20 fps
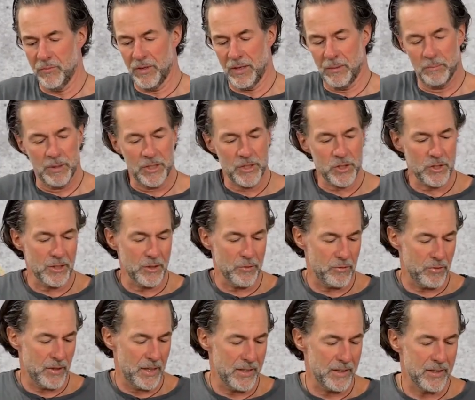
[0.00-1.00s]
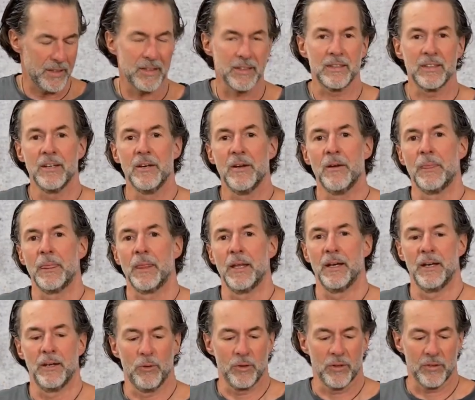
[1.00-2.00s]
do you say there was nothing
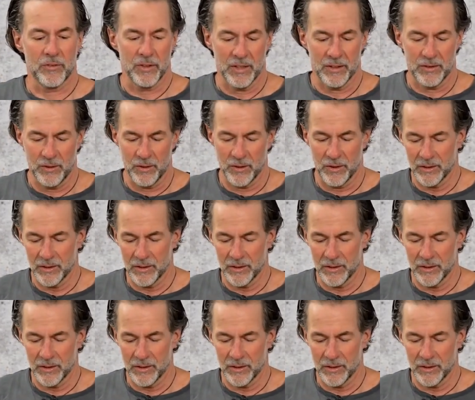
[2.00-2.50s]
spectacular about it,